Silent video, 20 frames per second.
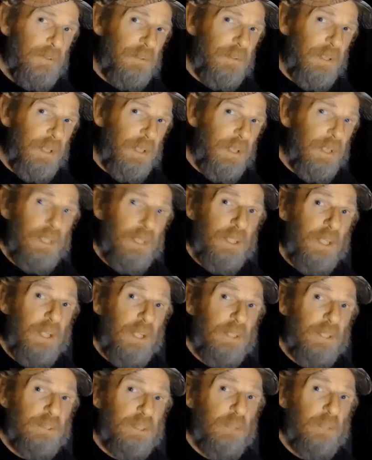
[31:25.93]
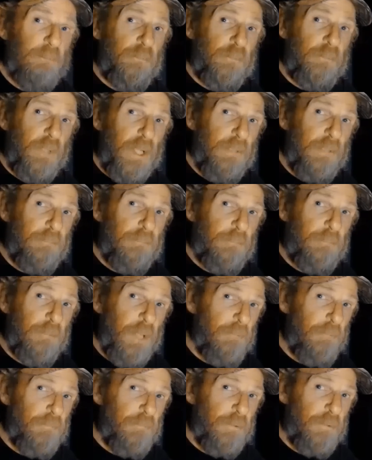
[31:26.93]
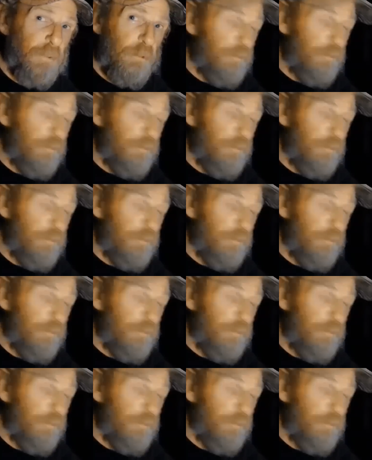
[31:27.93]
and a shelf life, after you